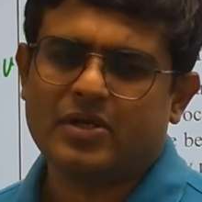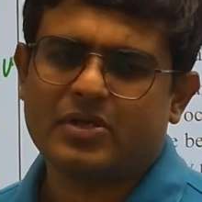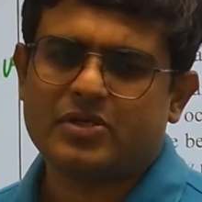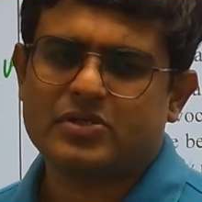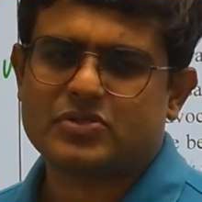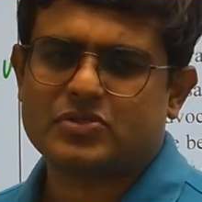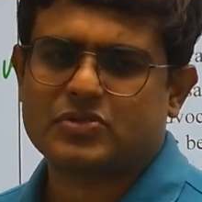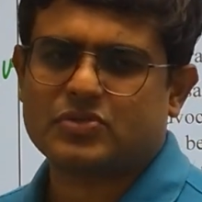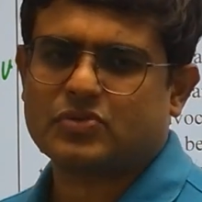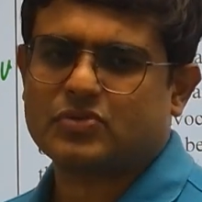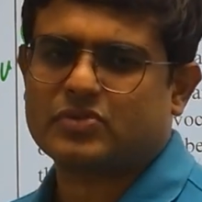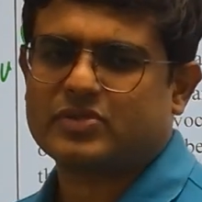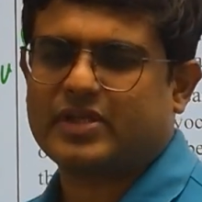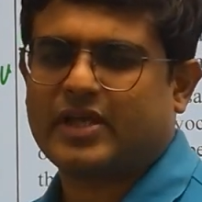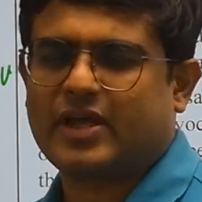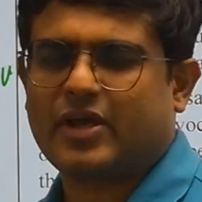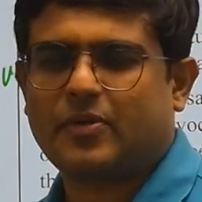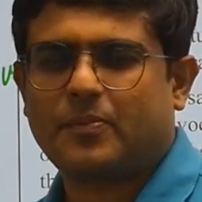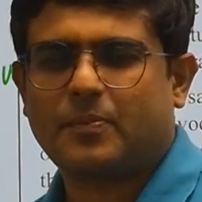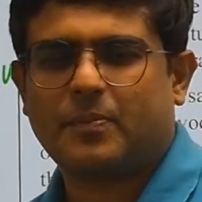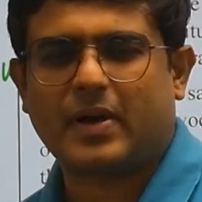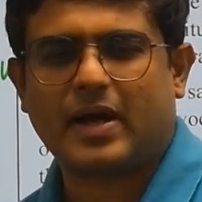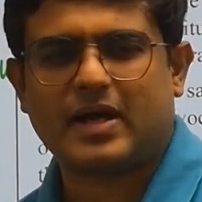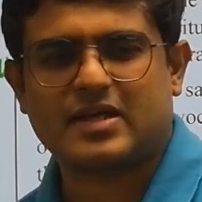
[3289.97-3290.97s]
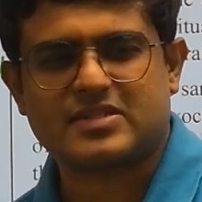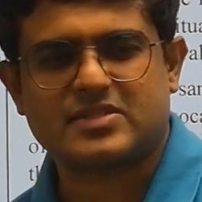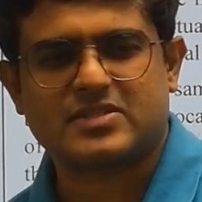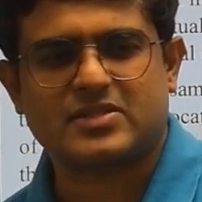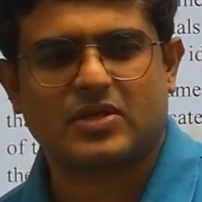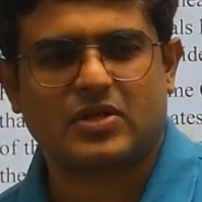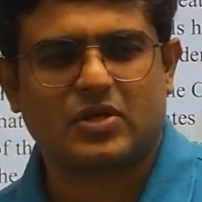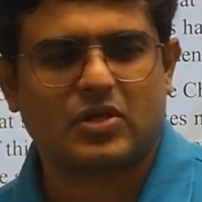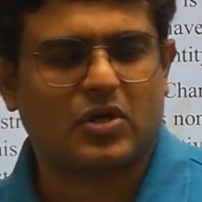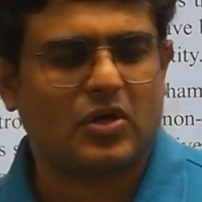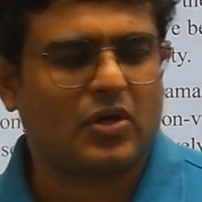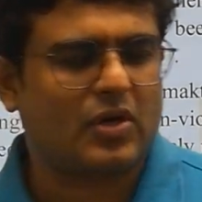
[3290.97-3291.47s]
So they have passed the
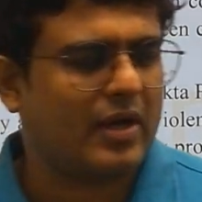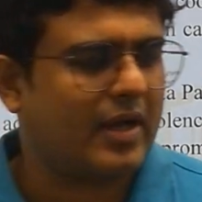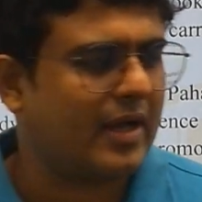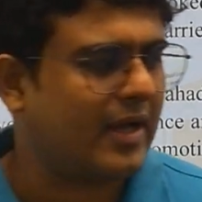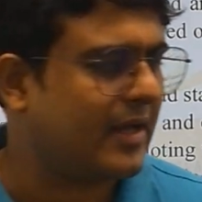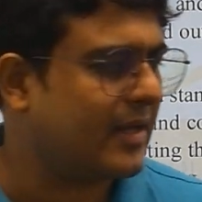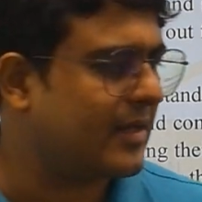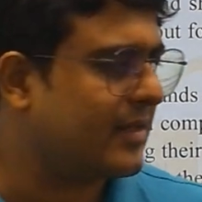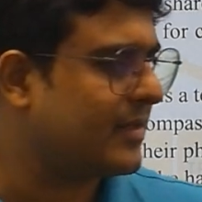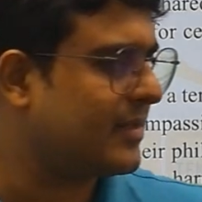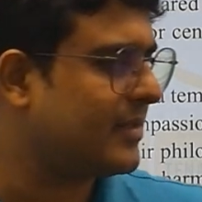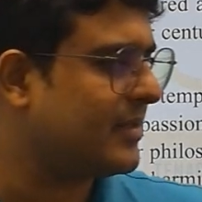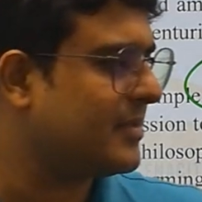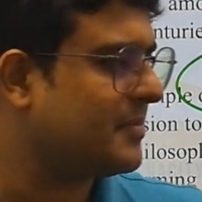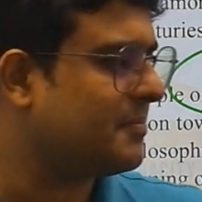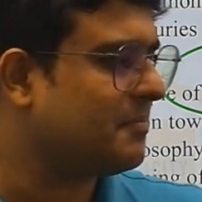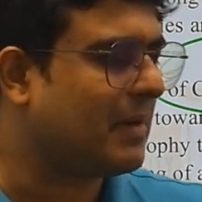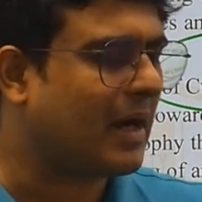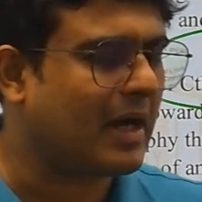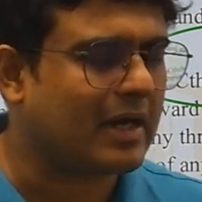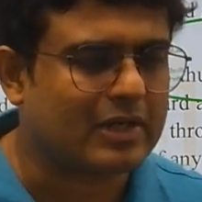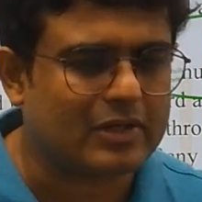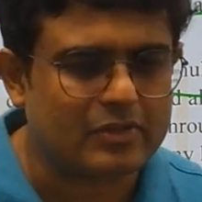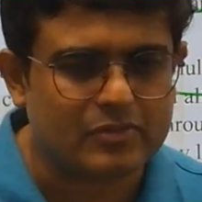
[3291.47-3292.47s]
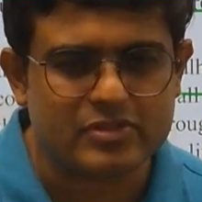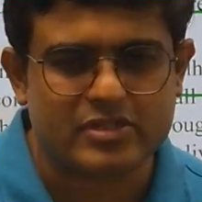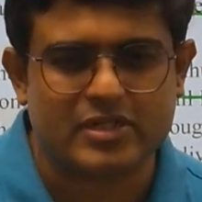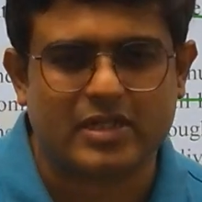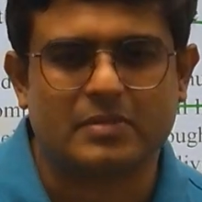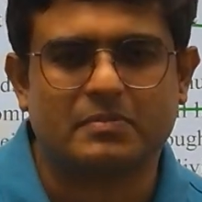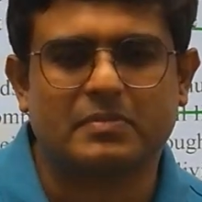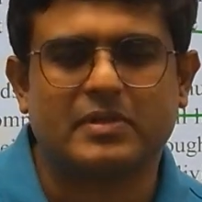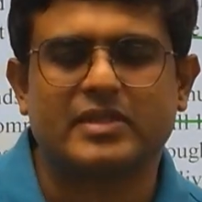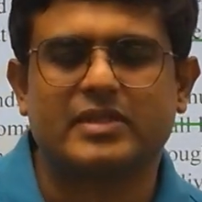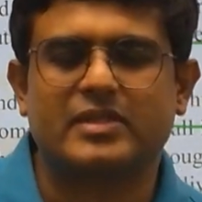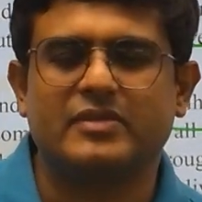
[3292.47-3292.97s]
law, and Manav
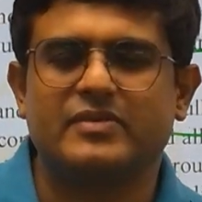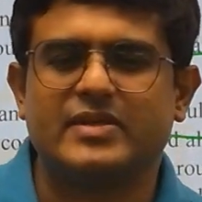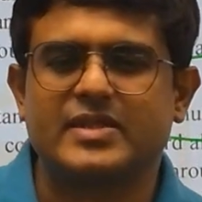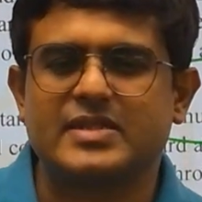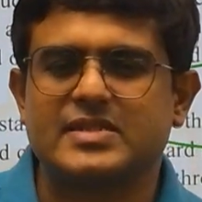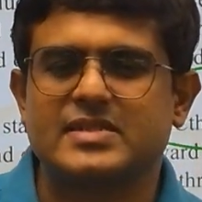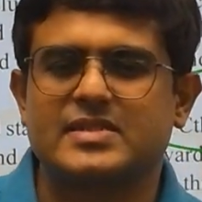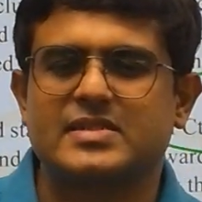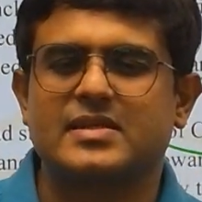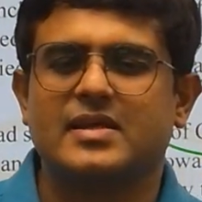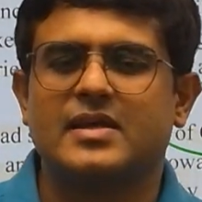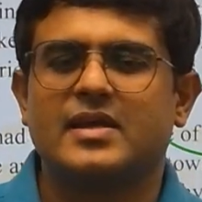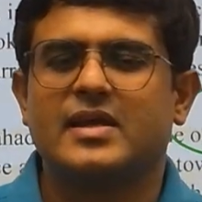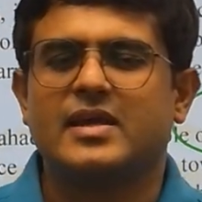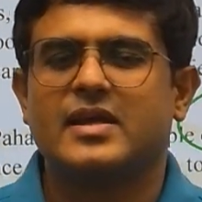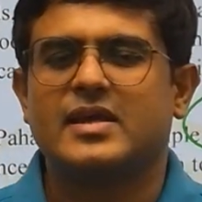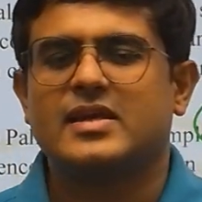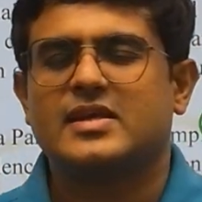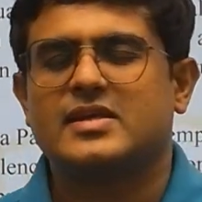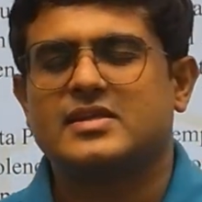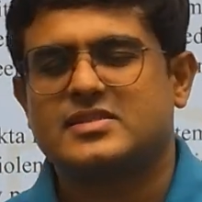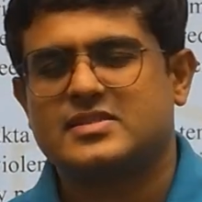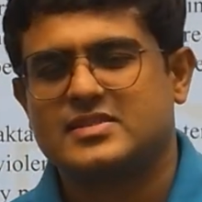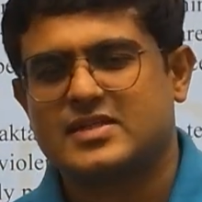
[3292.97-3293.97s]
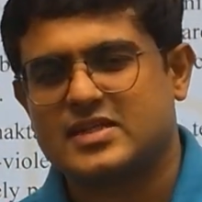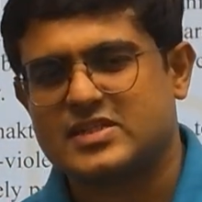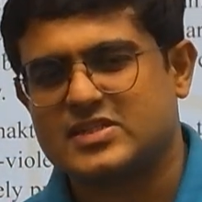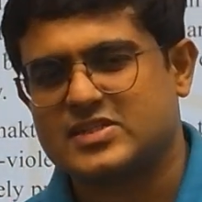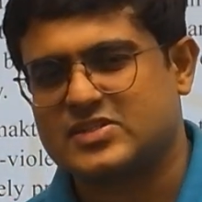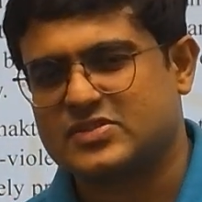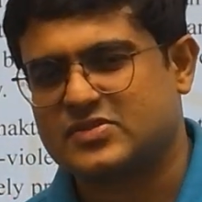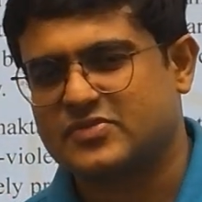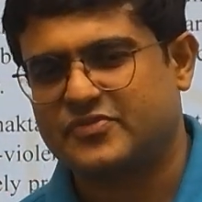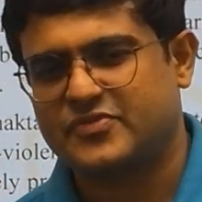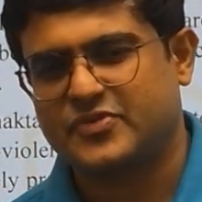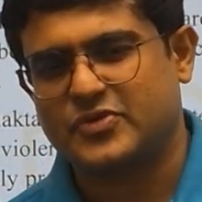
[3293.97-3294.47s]
Janma Divas is
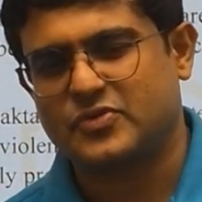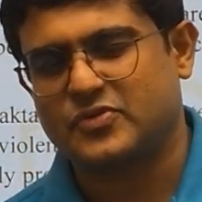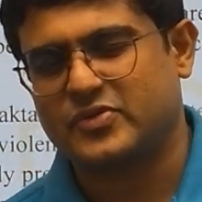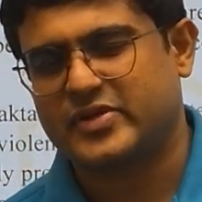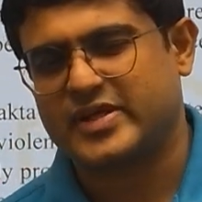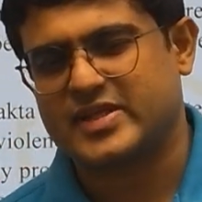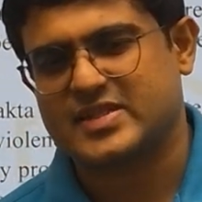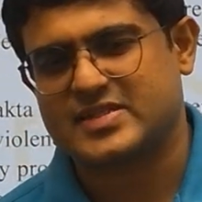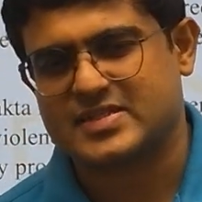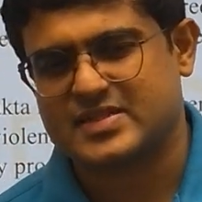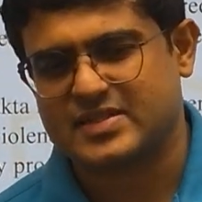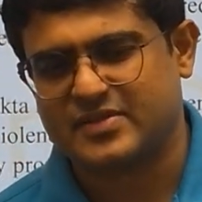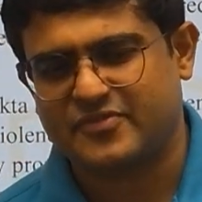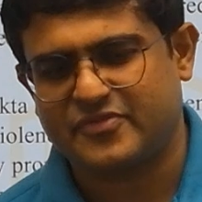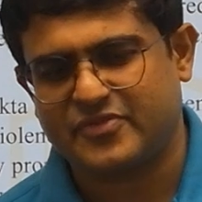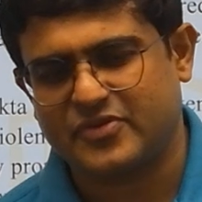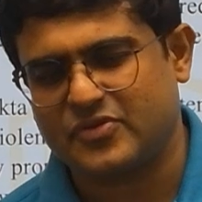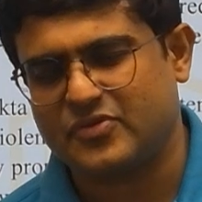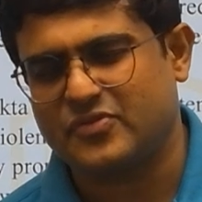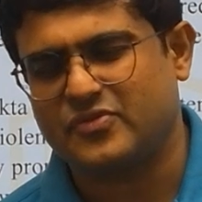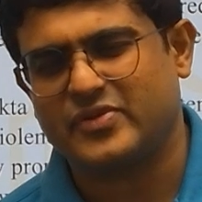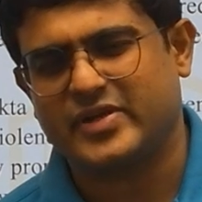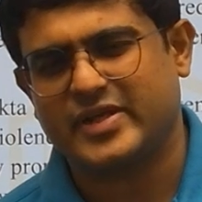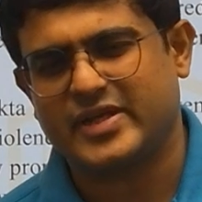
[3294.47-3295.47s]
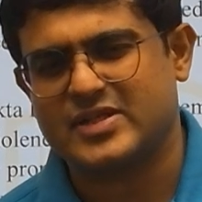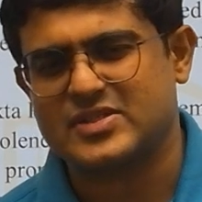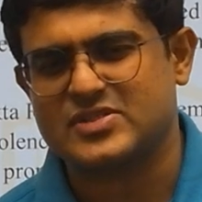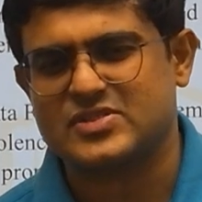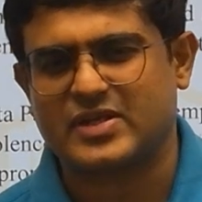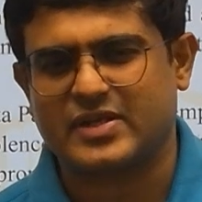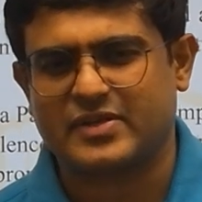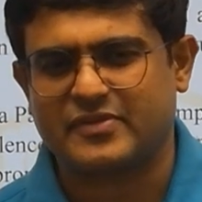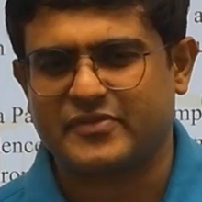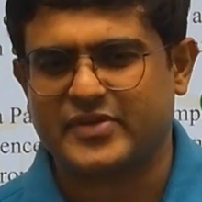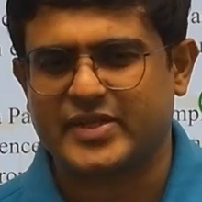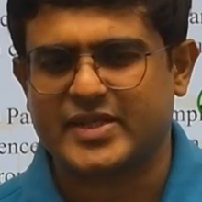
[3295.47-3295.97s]
just few days and
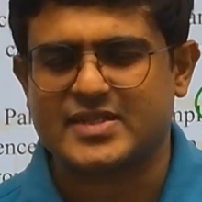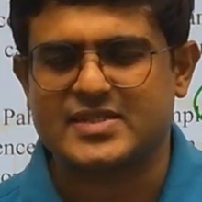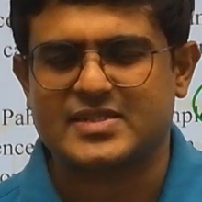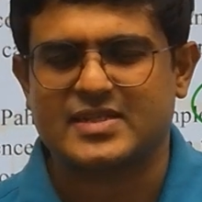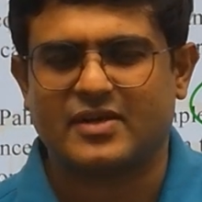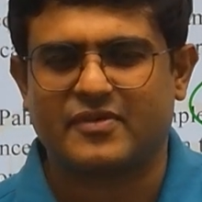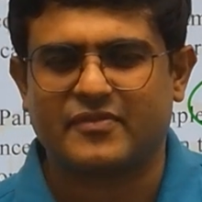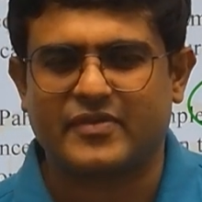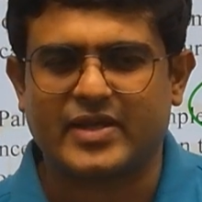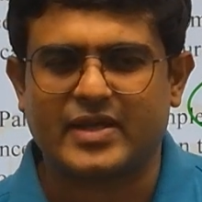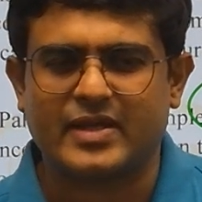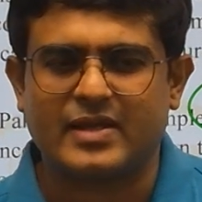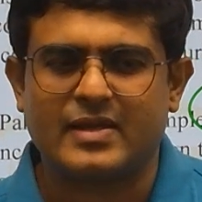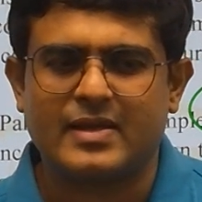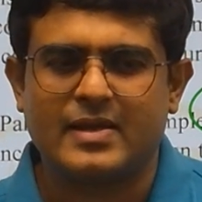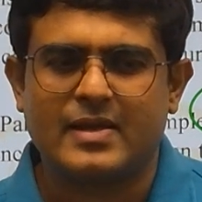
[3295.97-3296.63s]
weeks away,